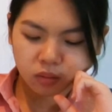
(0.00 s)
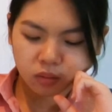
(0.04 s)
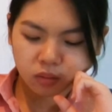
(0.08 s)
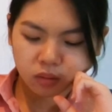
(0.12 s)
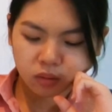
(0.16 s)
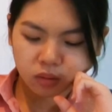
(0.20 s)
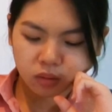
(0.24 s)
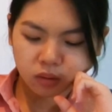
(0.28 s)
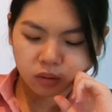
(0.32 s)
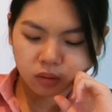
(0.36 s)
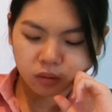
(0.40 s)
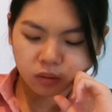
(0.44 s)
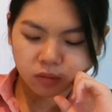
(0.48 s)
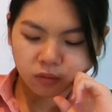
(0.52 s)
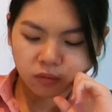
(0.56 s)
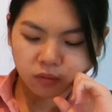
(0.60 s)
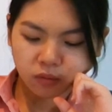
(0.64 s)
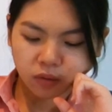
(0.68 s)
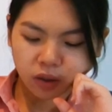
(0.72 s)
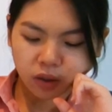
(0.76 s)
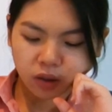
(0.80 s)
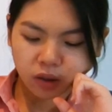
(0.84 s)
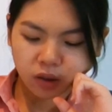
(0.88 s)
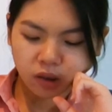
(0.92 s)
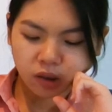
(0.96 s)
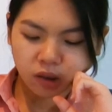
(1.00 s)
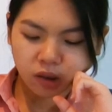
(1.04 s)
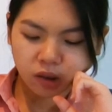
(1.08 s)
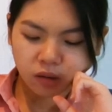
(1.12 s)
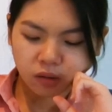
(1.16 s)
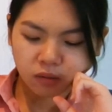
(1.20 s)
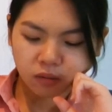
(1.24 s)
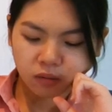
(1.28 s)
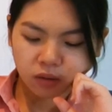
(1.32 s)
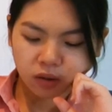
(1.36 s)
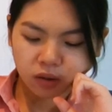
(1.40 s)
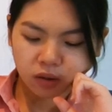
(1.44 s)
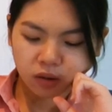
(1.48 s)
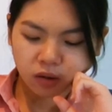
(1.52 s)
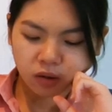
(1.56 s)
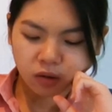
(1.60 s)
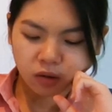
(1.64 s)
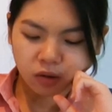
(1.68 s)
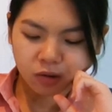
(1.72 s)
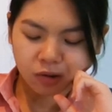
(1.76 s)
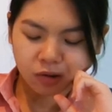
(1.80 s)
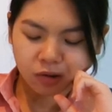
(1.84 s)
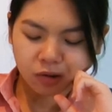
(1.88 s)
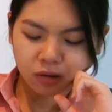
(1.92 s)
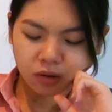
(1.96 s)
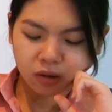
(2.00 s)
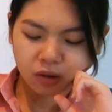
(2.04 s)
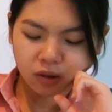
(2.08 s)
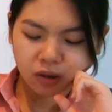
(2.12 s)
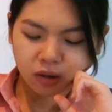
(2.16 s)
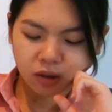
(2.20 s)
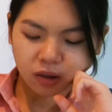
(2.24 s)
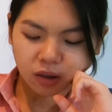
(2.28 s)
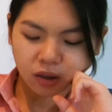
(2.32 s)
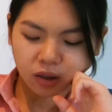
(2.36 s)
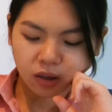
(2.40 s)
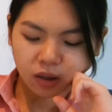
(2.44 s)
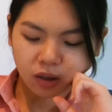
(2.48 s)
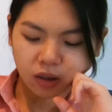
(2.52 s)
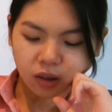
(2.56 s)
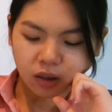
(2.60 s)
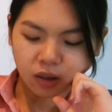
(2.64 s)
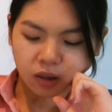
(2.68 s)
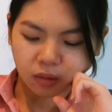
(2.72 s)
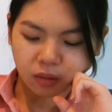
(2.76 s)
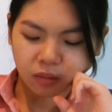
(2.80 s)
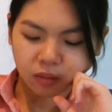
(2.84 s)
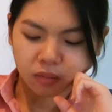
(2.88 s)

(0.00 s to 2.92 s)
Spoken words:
just fighting with other city and